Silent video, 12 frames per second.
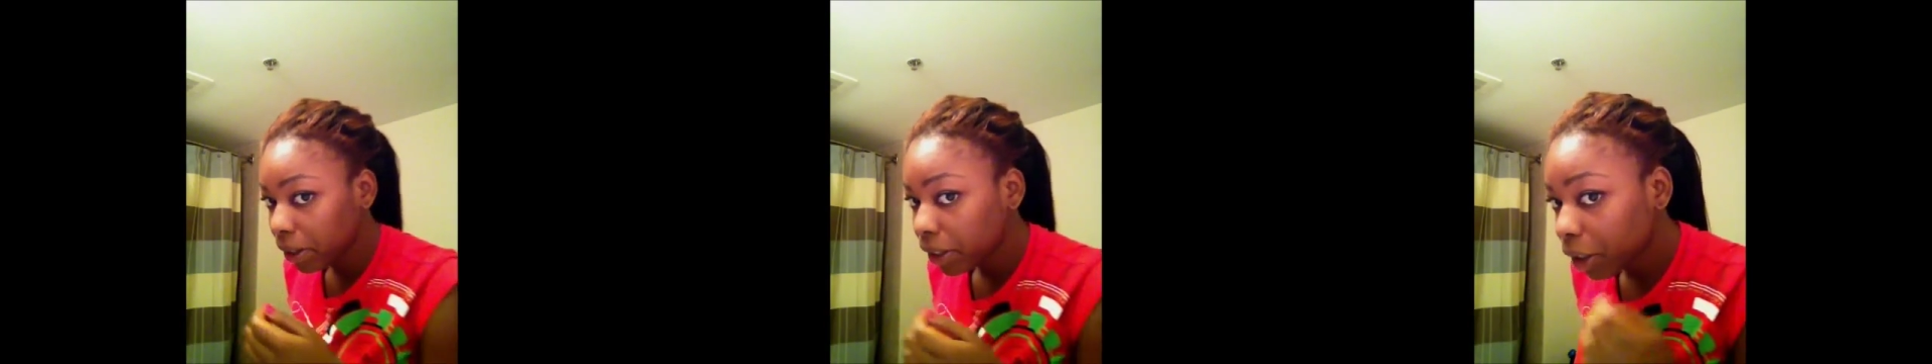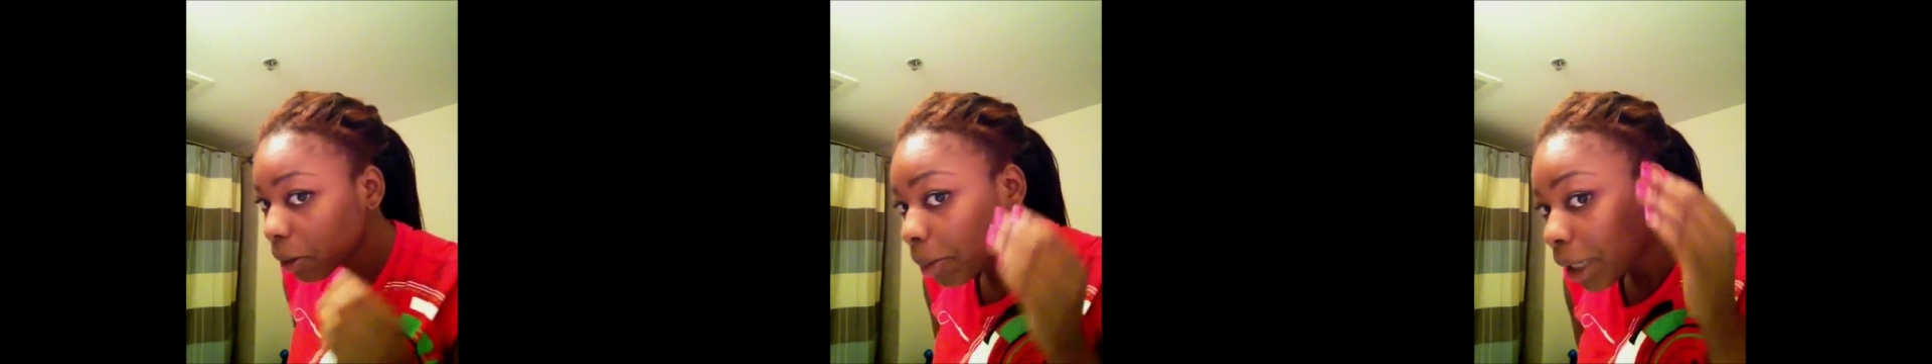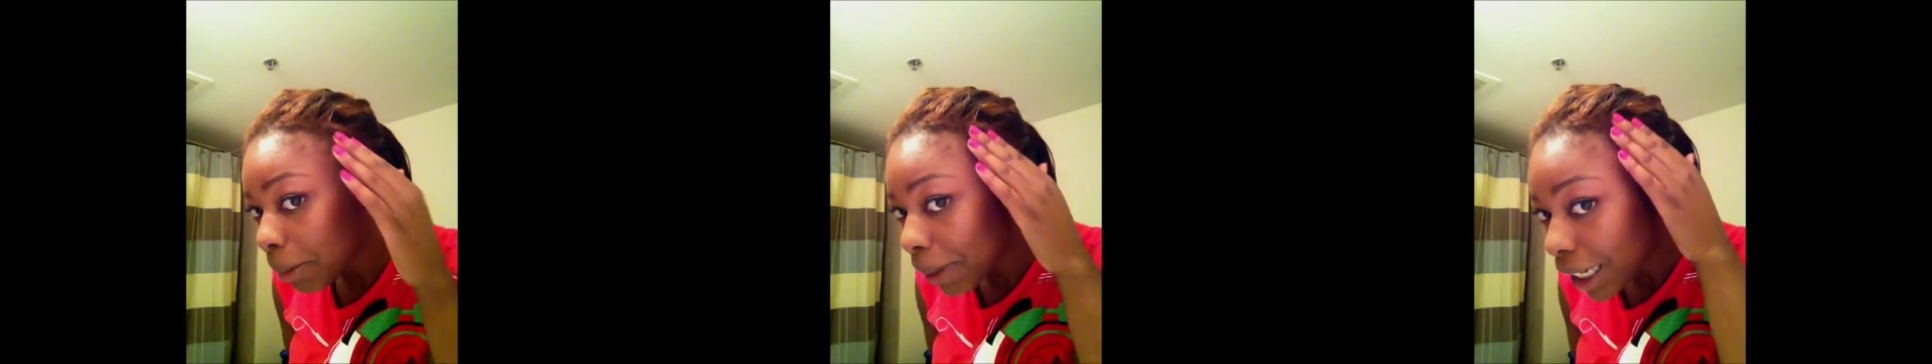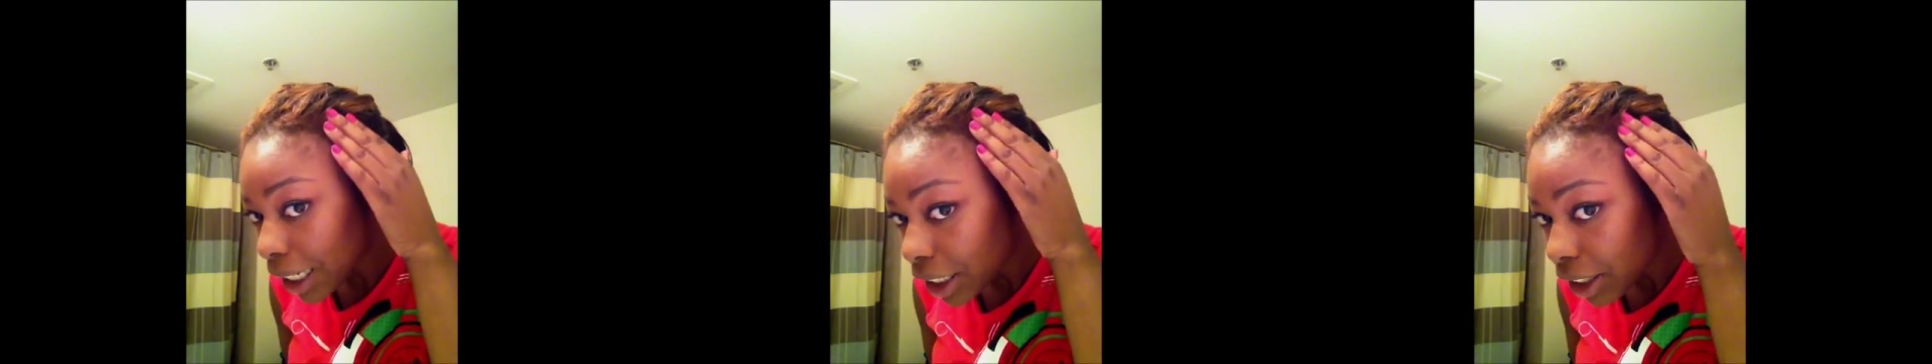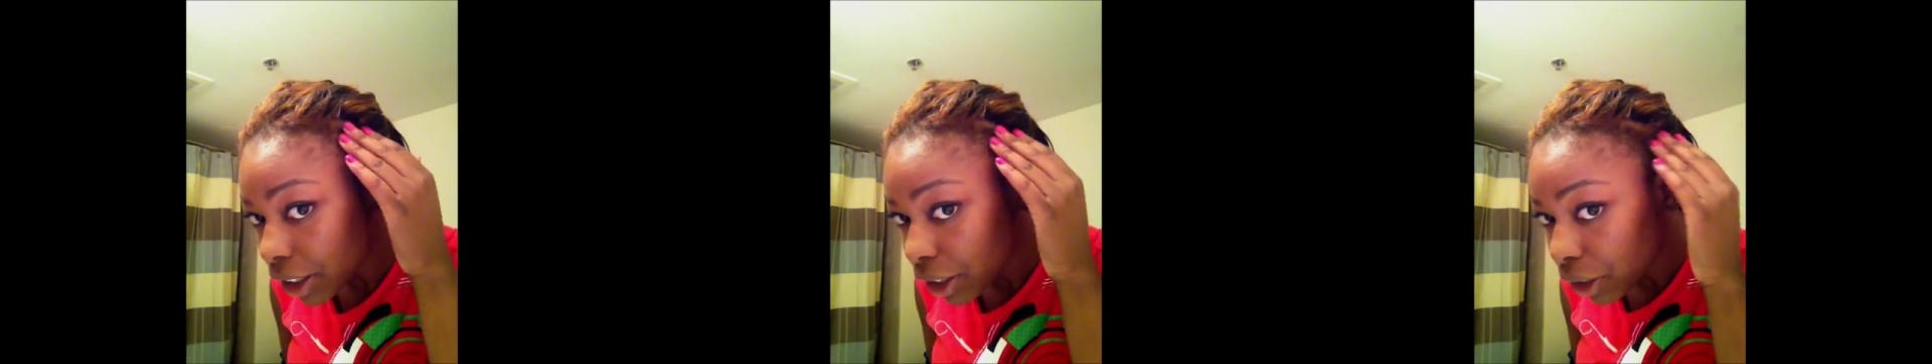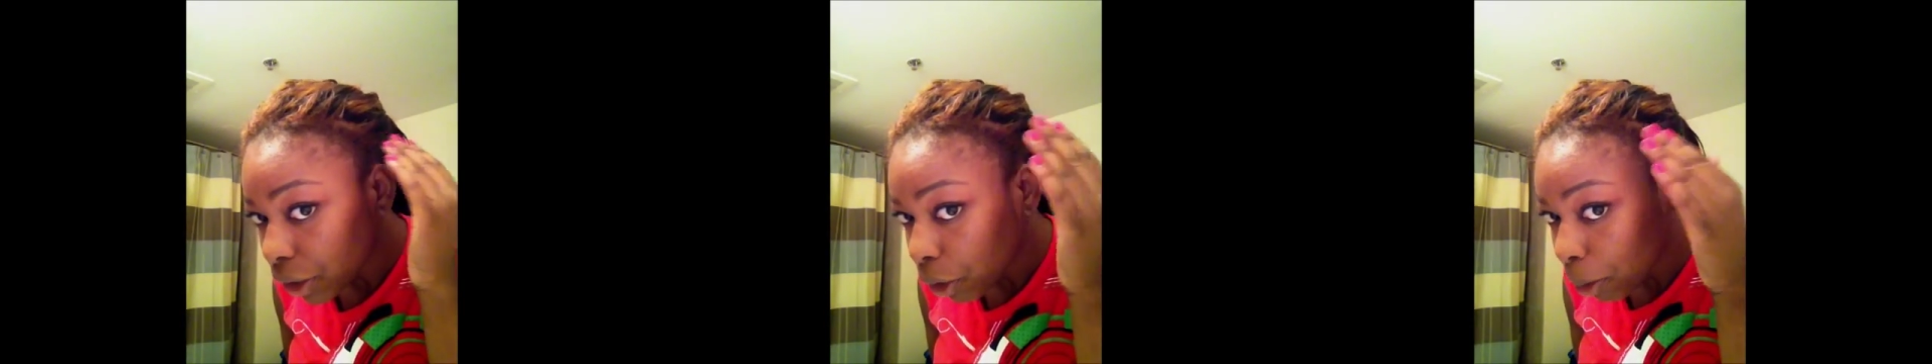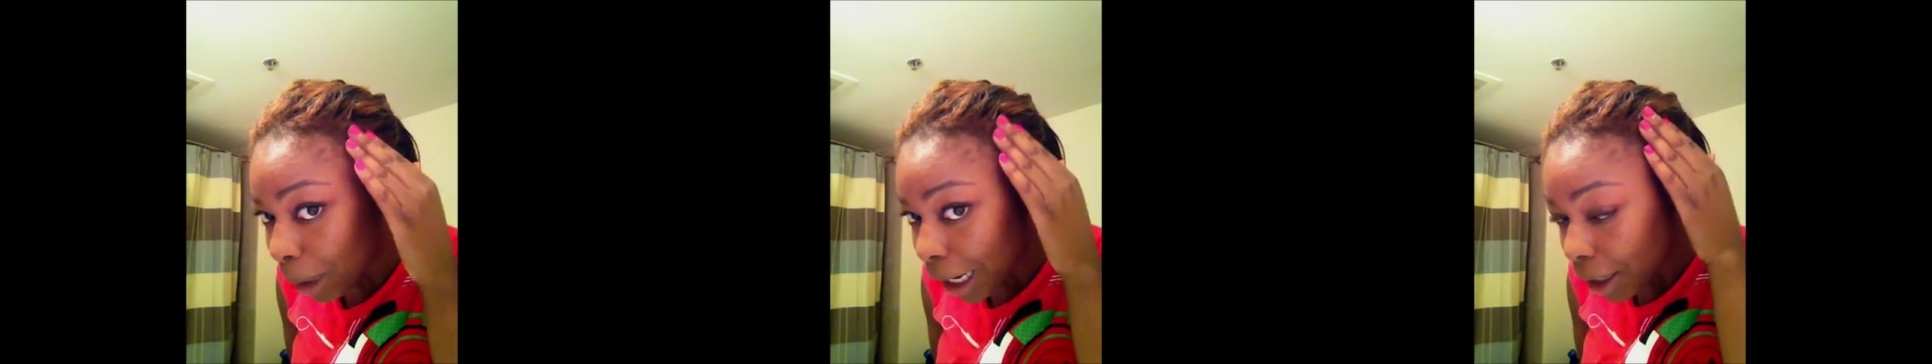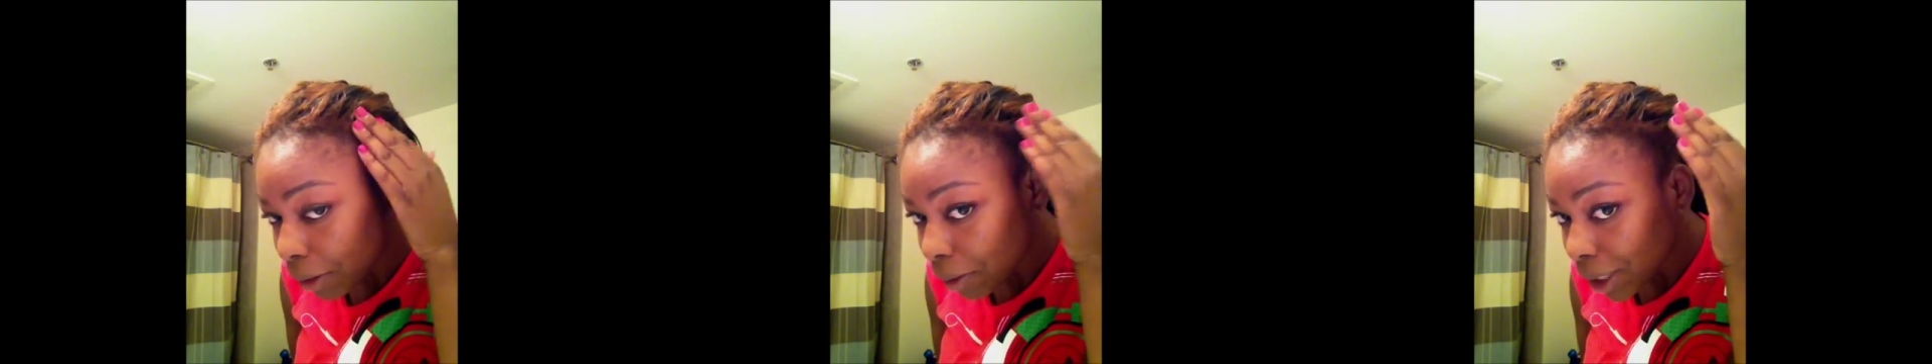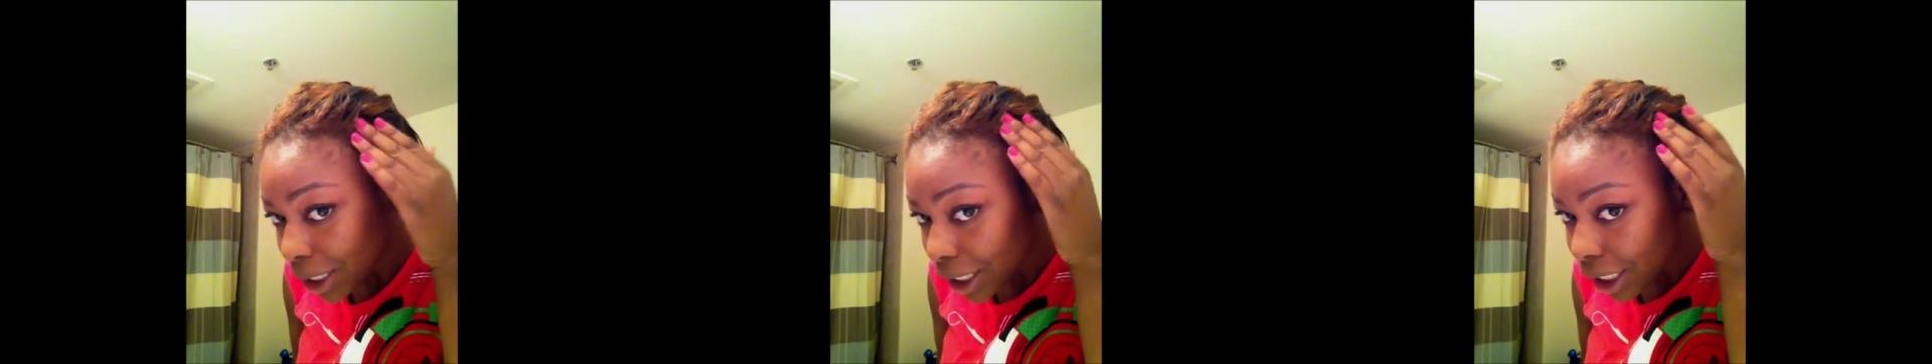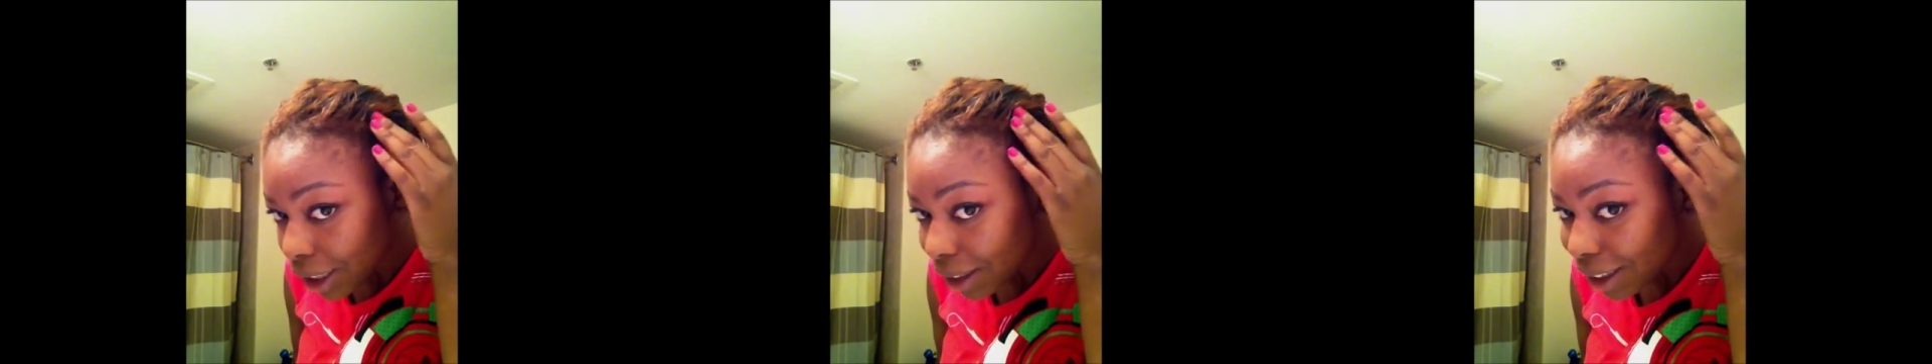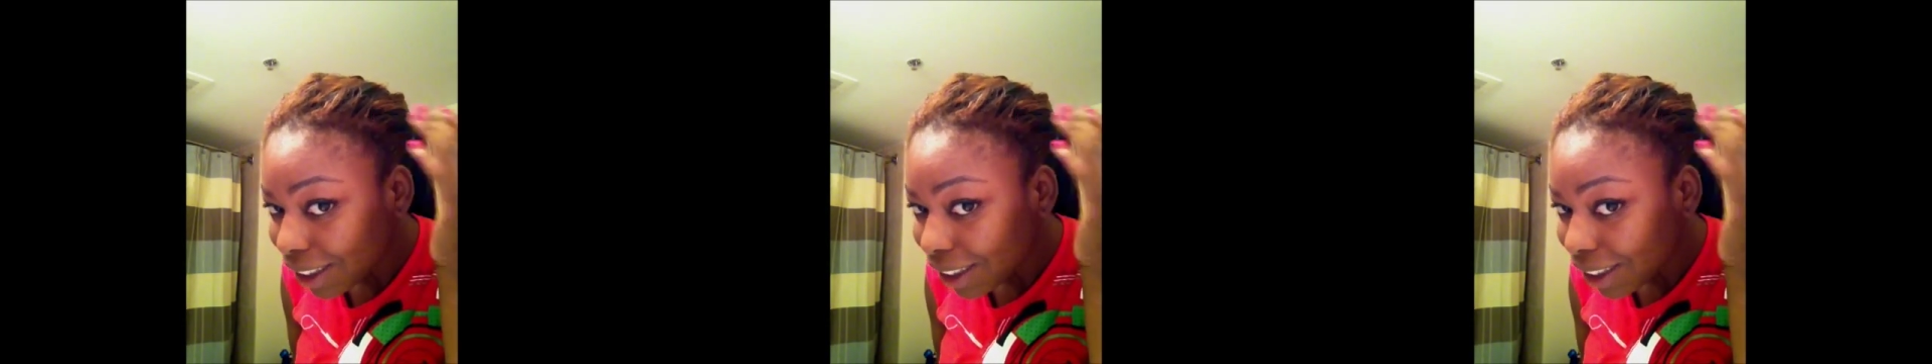Don't pay my edges no mind right now,